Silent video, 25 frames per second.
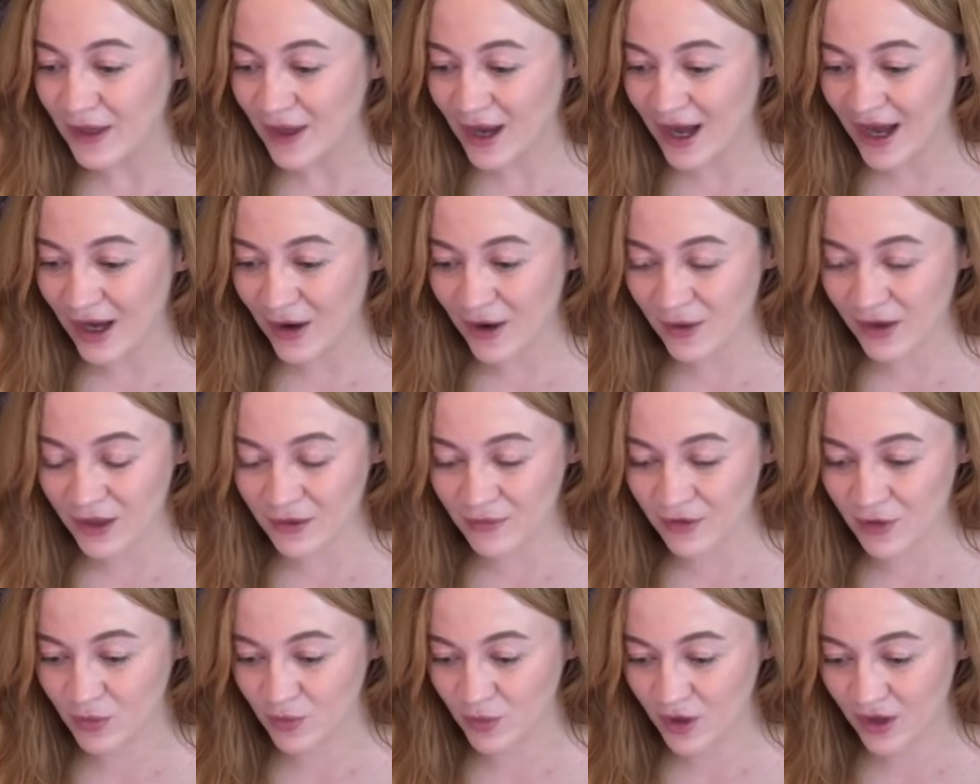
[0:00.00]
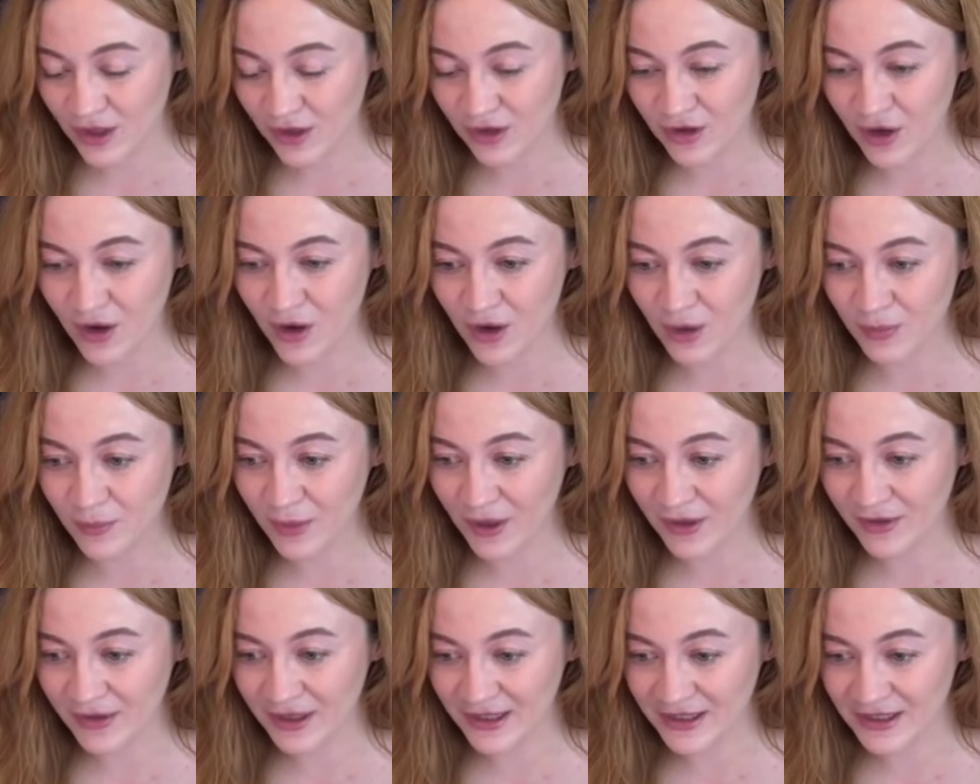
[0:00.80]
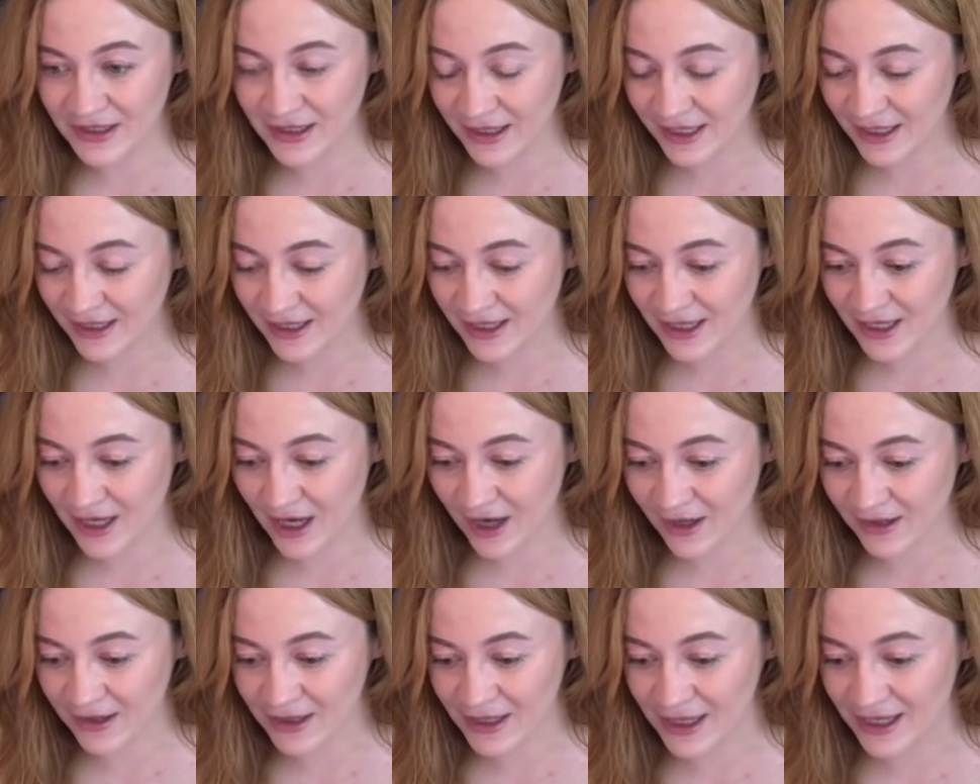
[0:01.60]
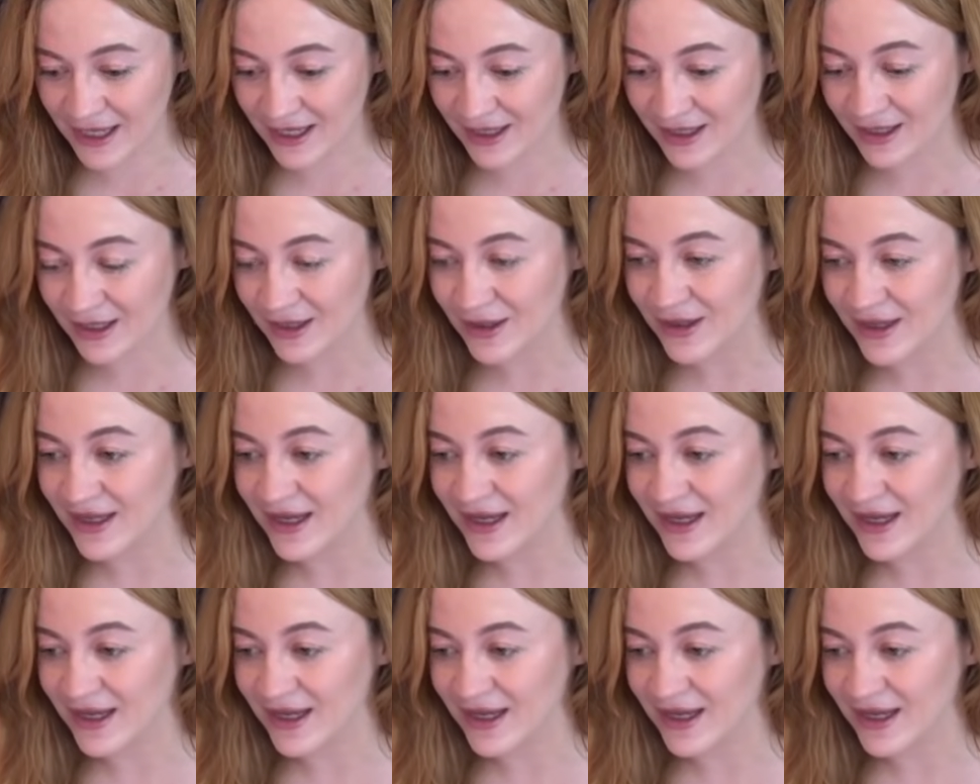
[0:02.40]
I don't even want to talk about these idiotic